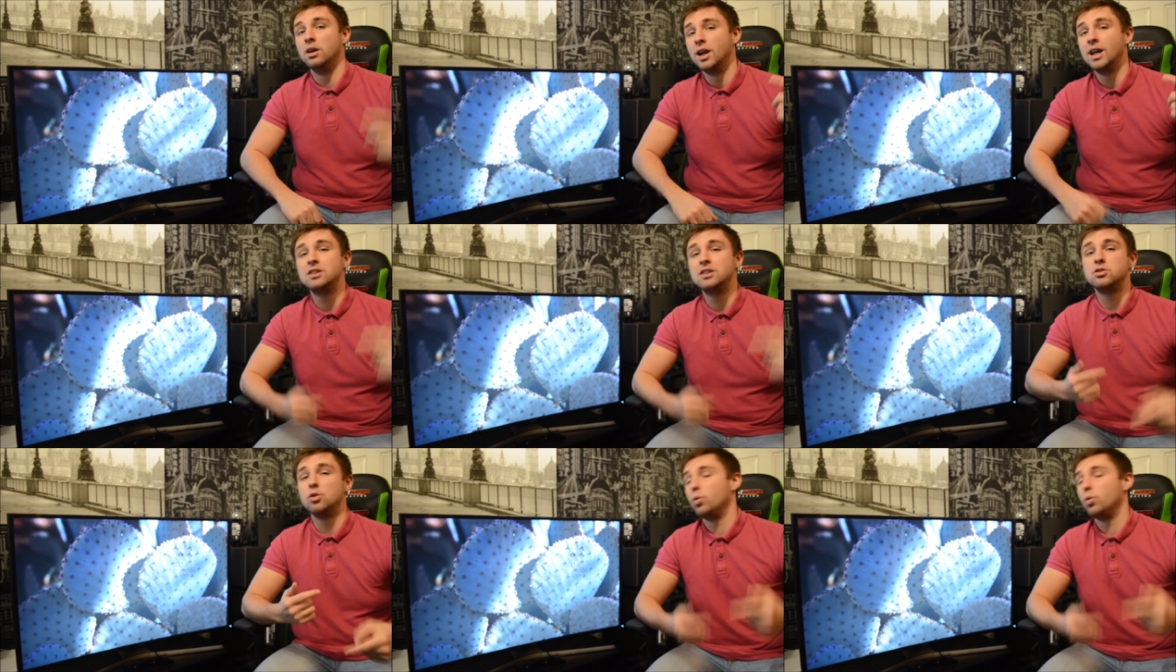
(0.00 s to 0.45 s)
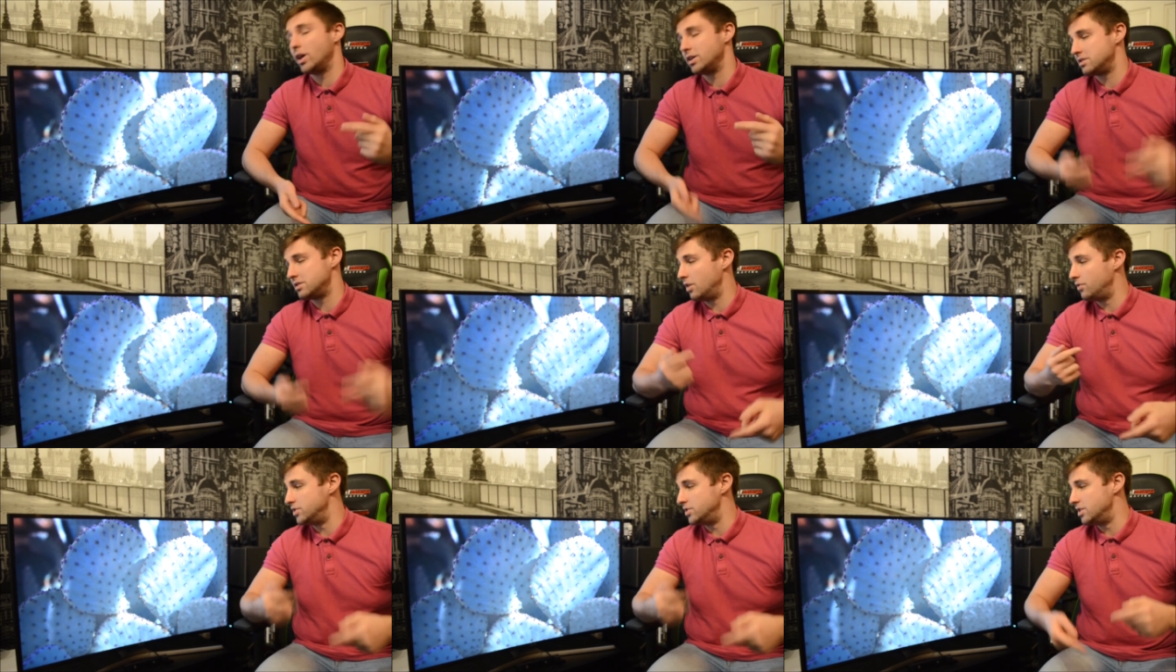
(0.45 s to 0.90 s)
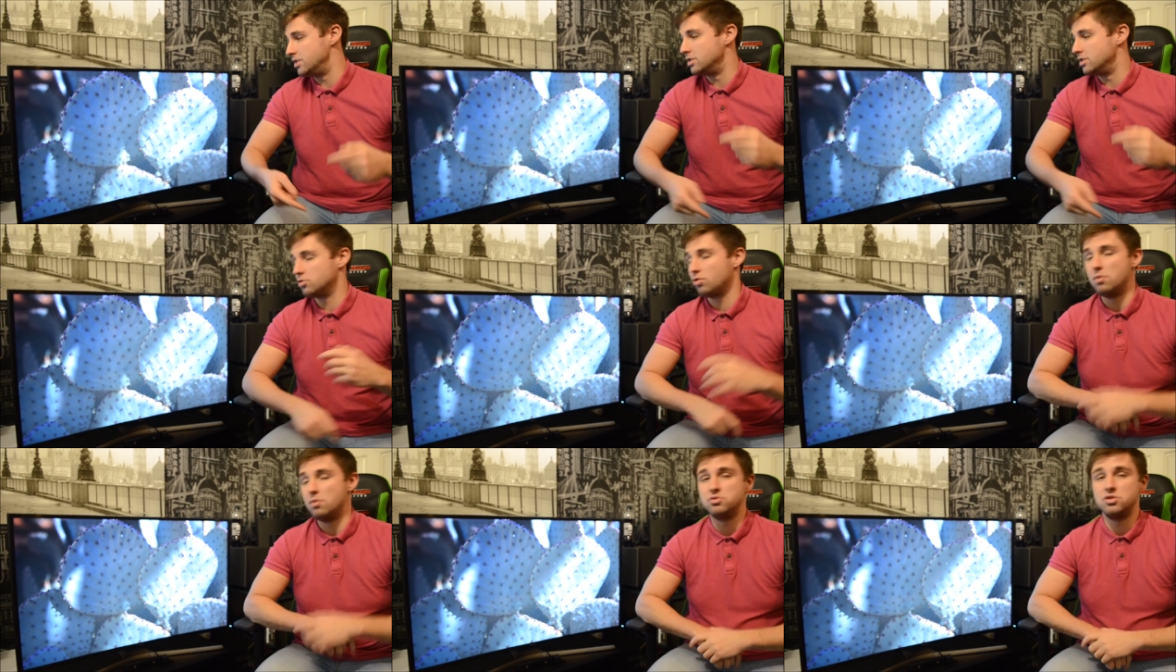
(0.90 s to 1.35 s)
Links to all that stuff is in the
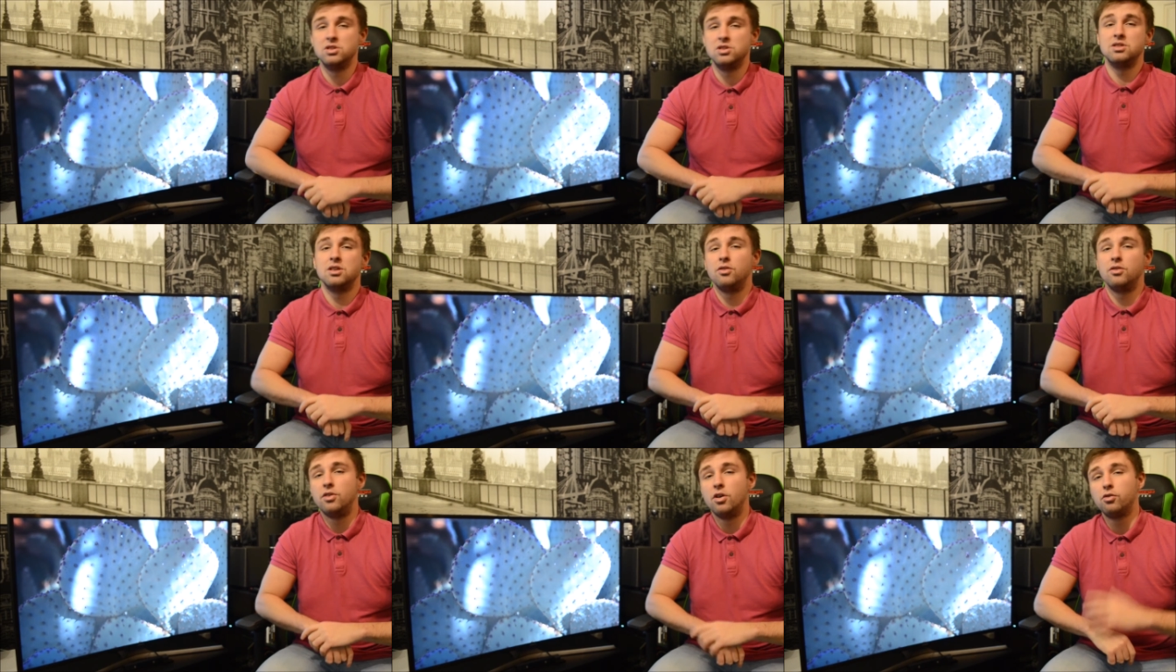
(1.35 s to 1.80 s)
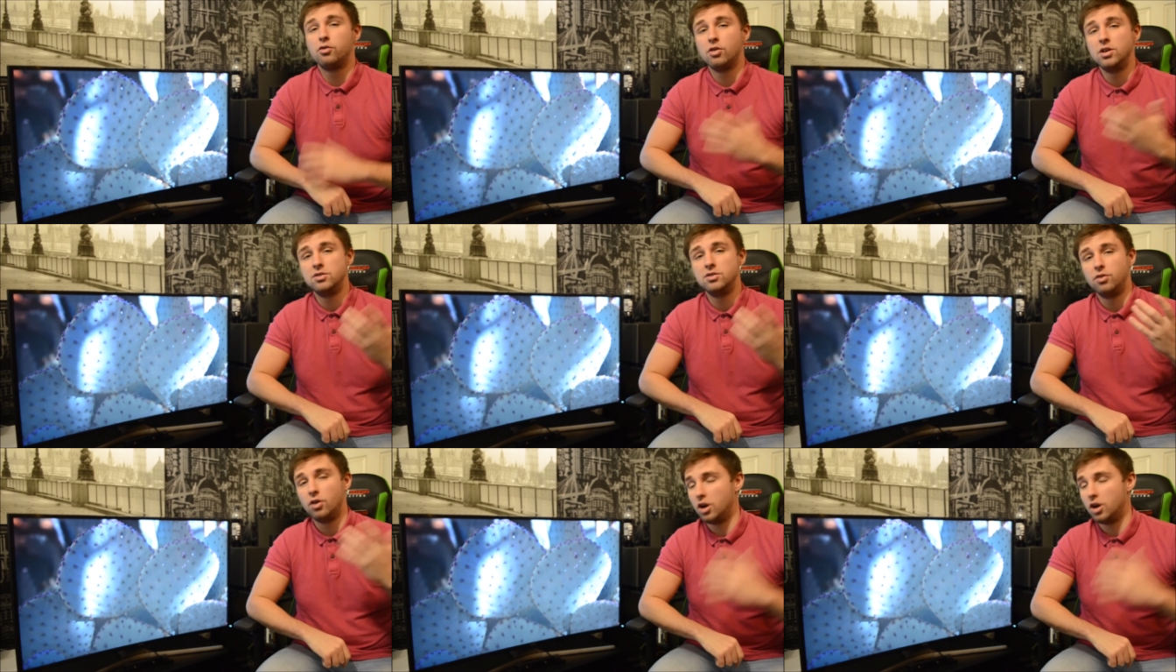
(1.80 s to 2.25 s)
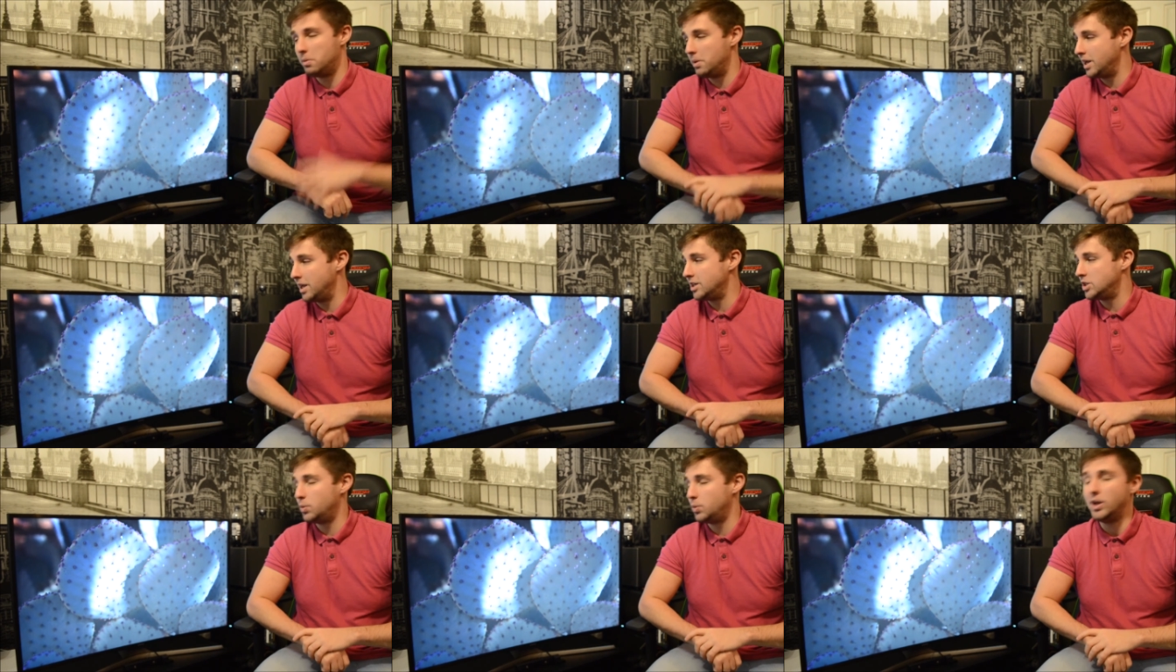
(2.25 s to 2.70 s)
description. So feel free to follow
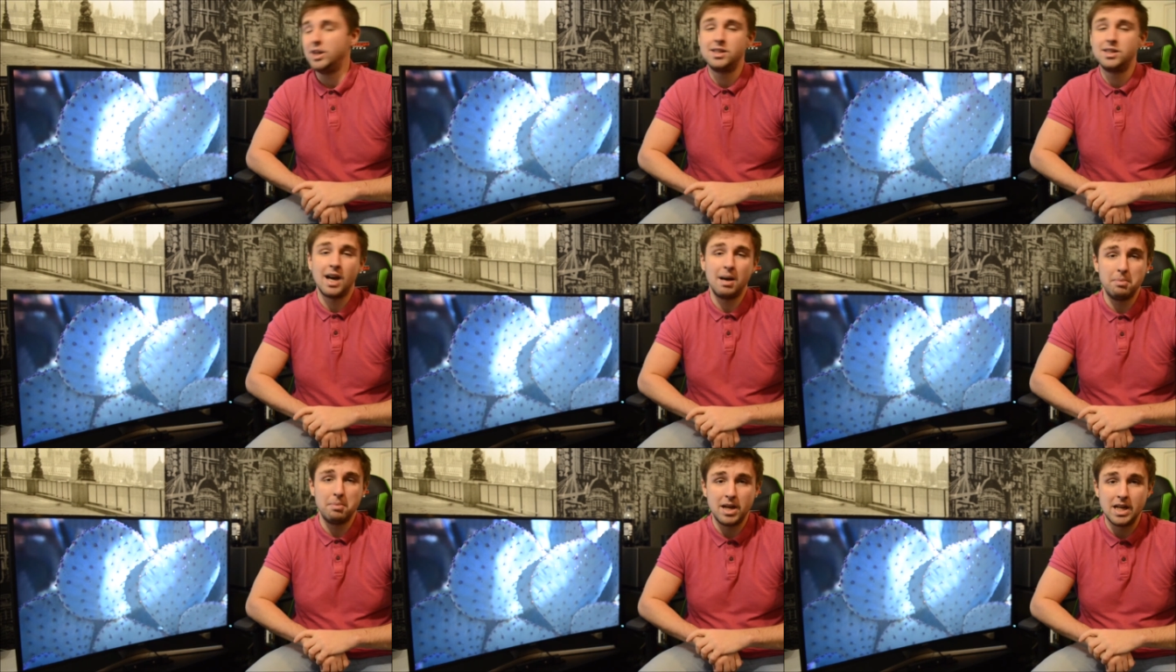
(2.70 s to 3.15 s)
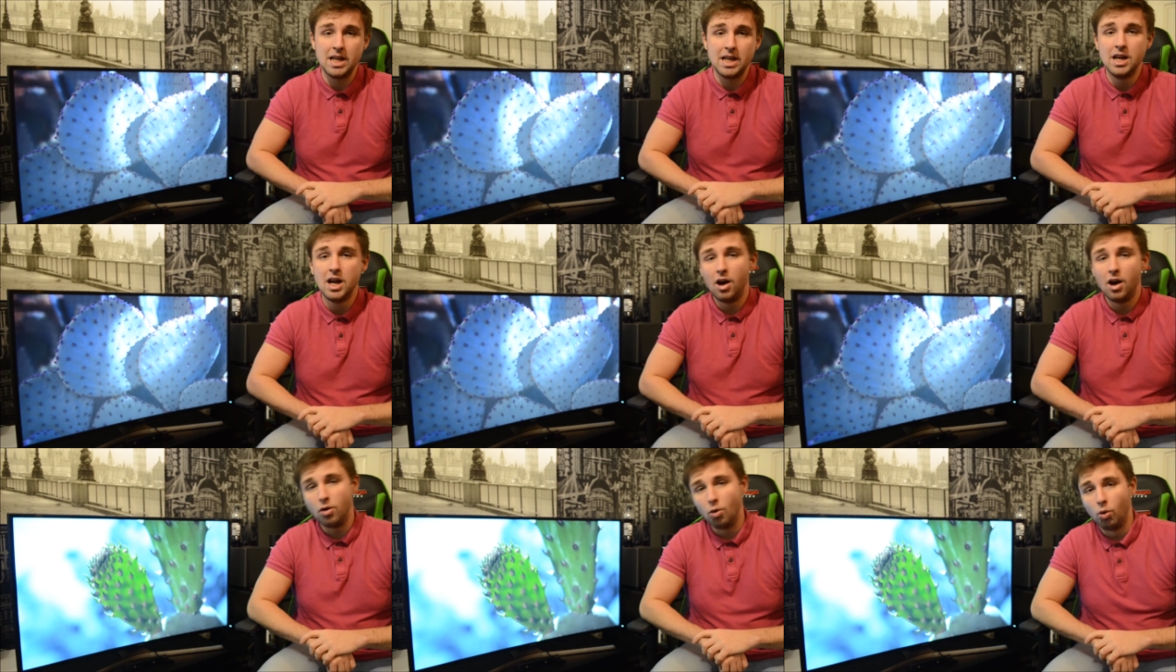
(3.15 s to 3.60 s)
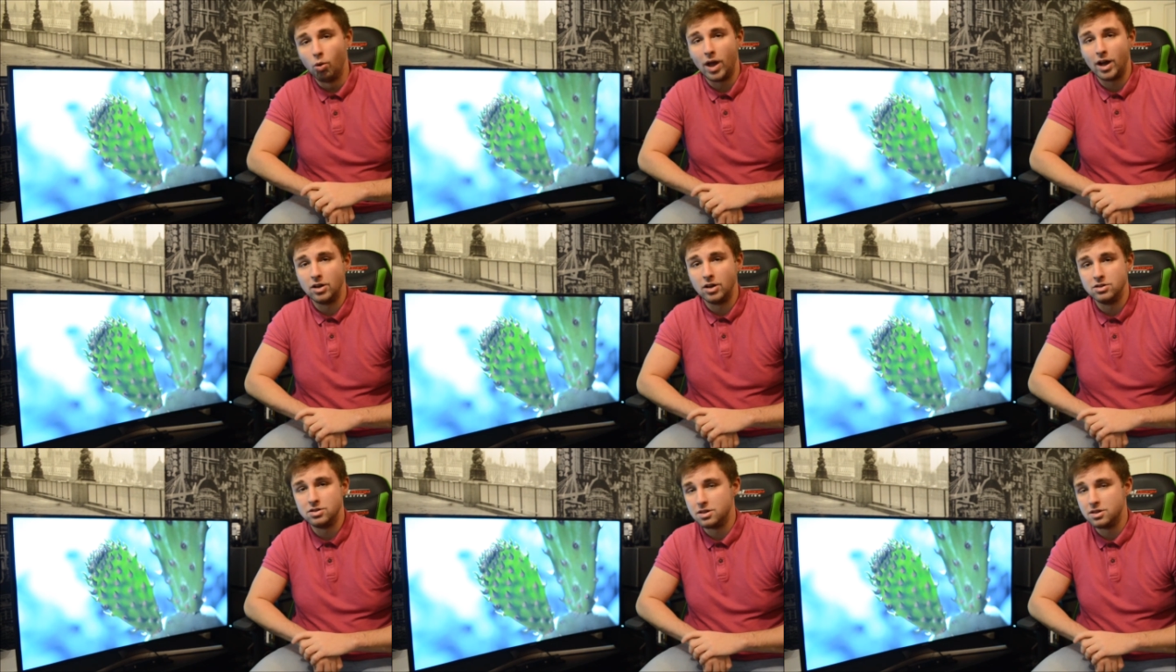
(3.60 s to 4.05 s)
me, tweet at me, and all that
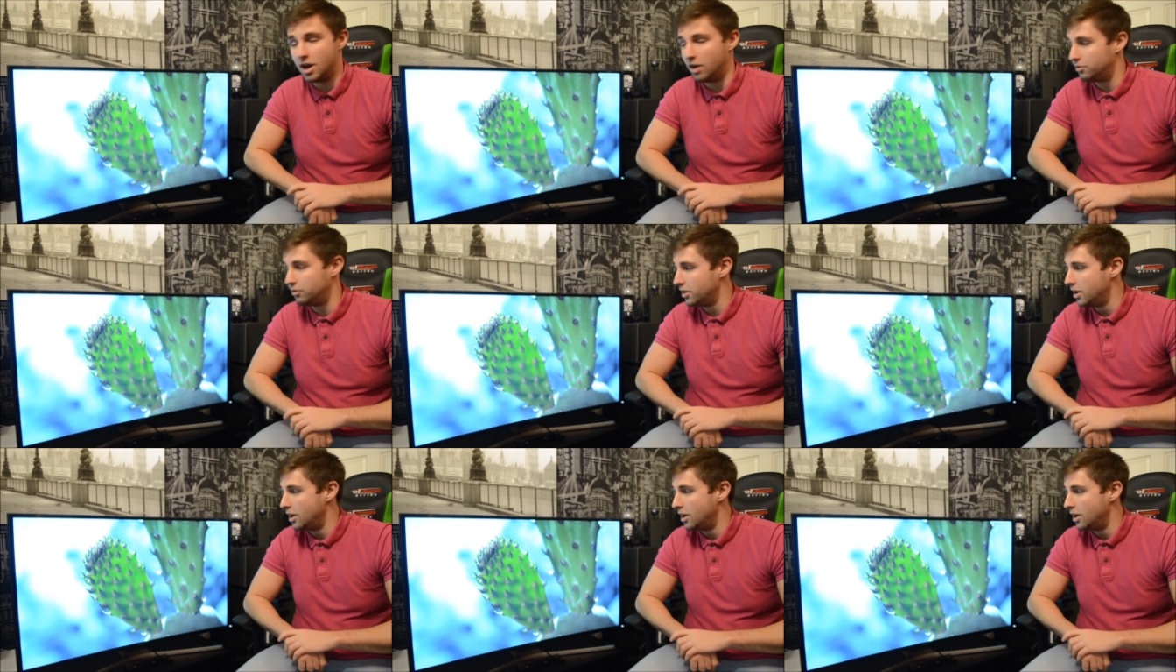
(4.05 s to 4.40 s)
good stuff